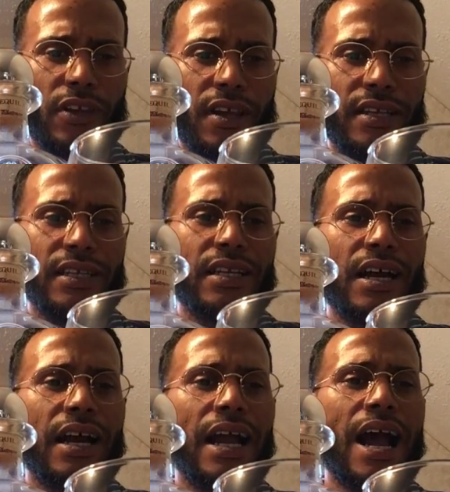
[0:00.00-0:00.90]
and then the
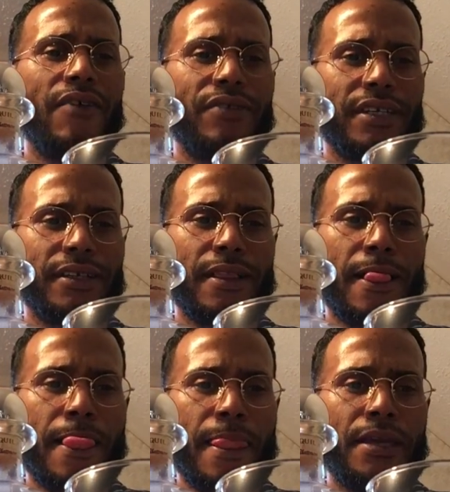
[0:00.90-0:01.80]
agave,
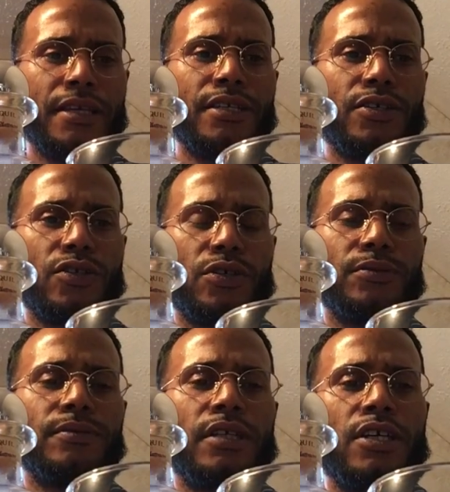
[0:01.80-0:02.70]
you know.
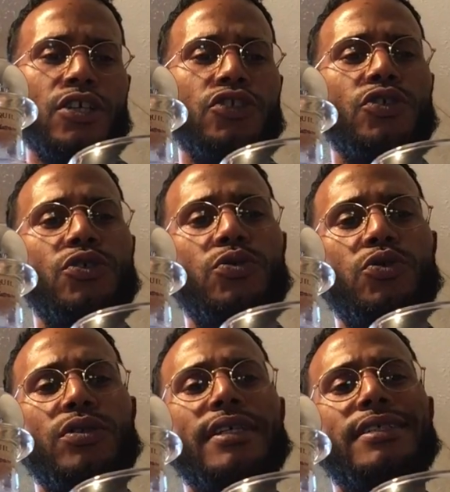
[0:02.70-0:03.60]
So
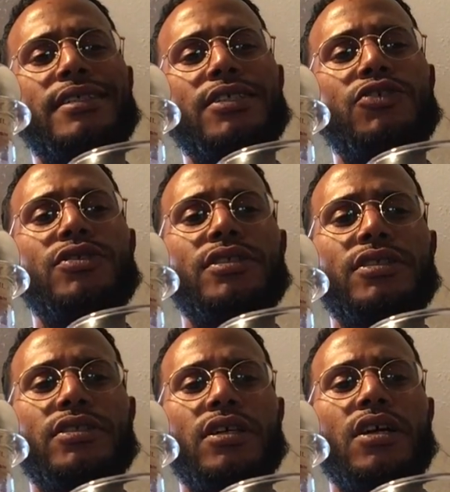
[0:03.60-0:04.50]
you get
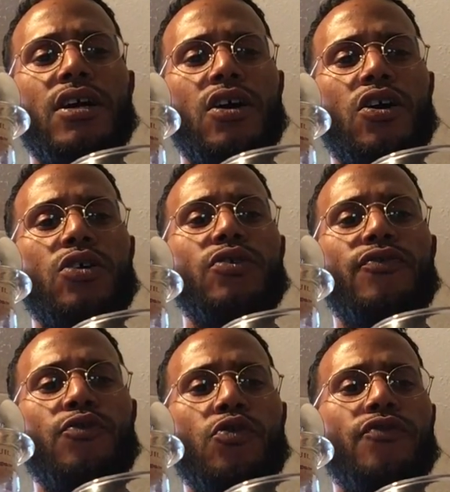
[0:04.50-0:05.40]
citrus on the
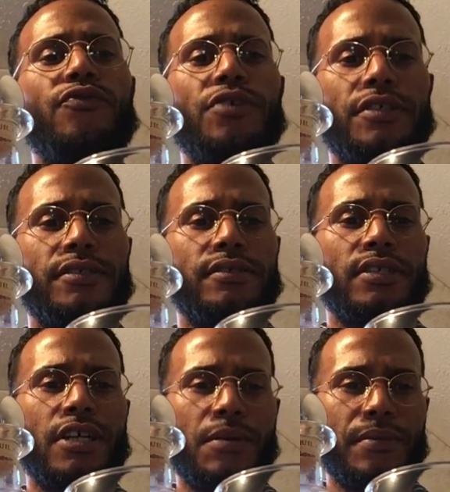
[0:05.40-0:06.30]
forefront
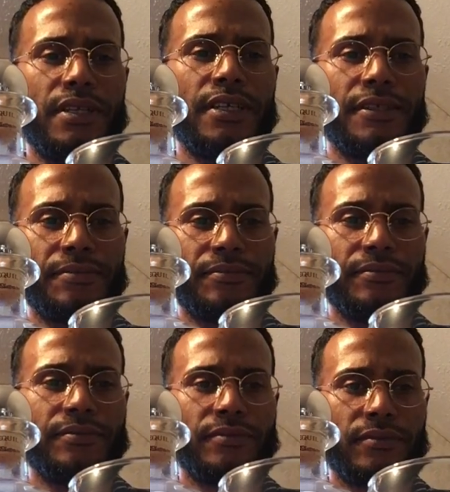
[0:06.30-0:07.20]
coming in.
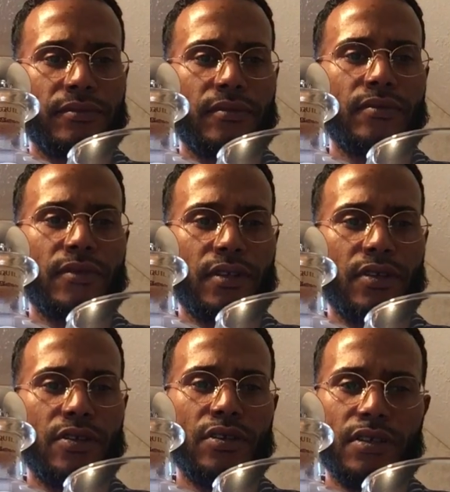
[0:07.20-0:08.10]

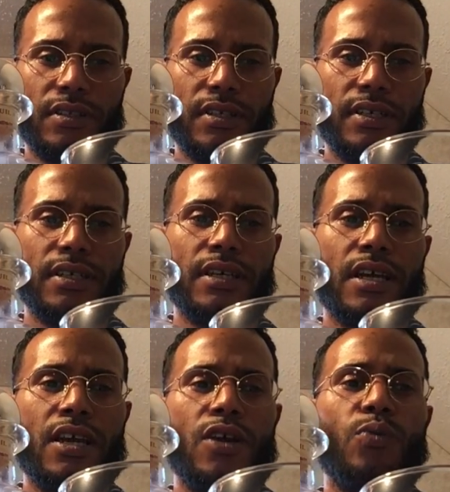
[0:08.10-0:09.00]
You dig,
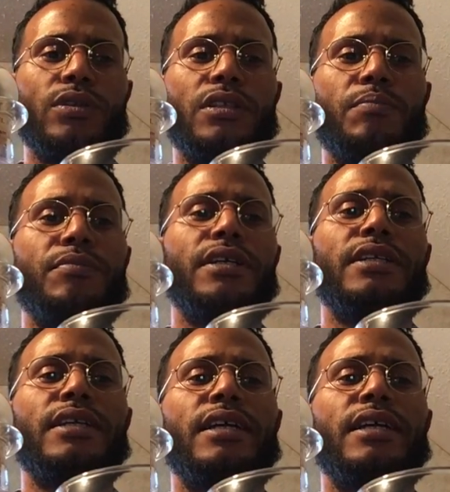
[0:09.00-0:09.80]
with the mint